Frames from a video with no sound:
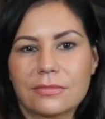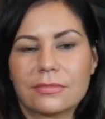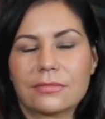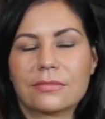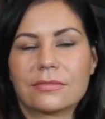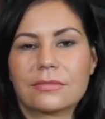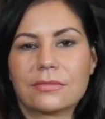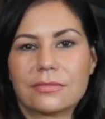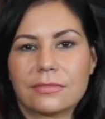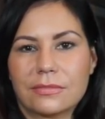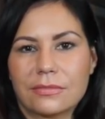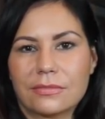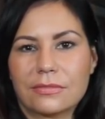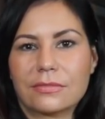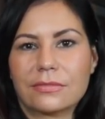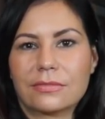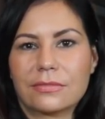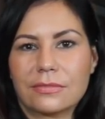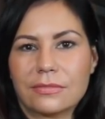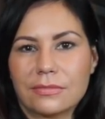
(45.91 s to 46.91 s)

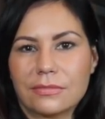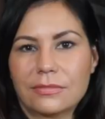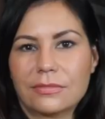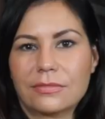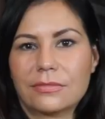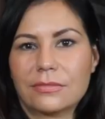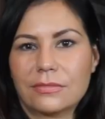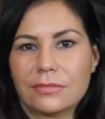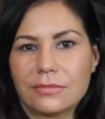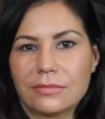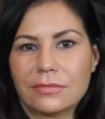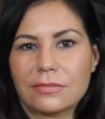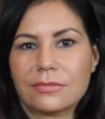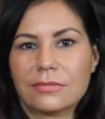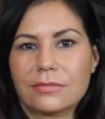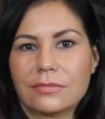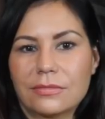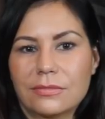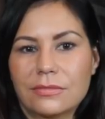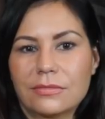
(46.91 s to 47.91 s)

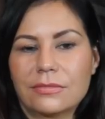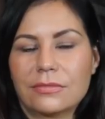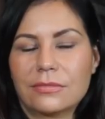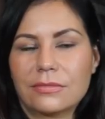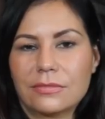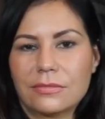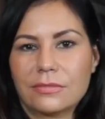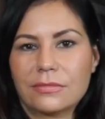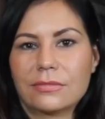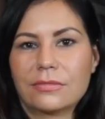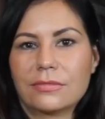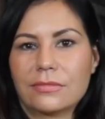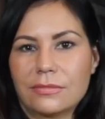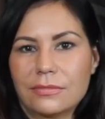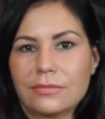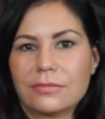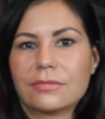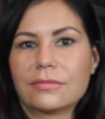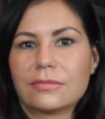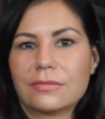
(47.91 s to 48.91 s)

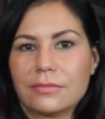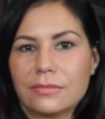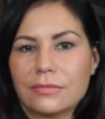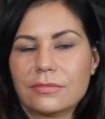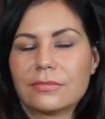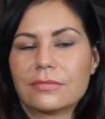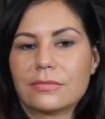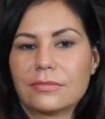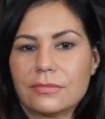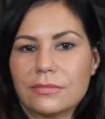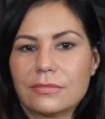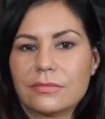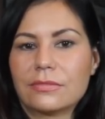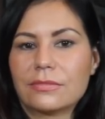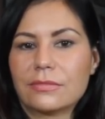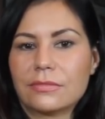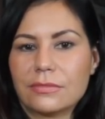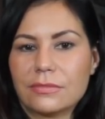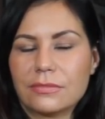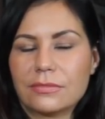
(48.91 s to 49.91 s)

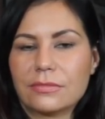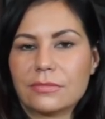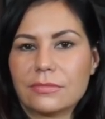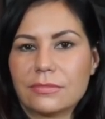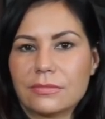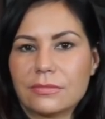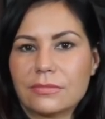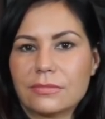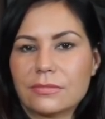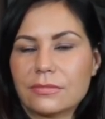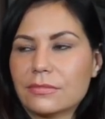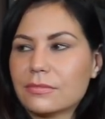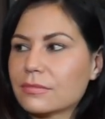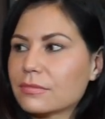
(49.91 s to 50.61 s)
(not speaking)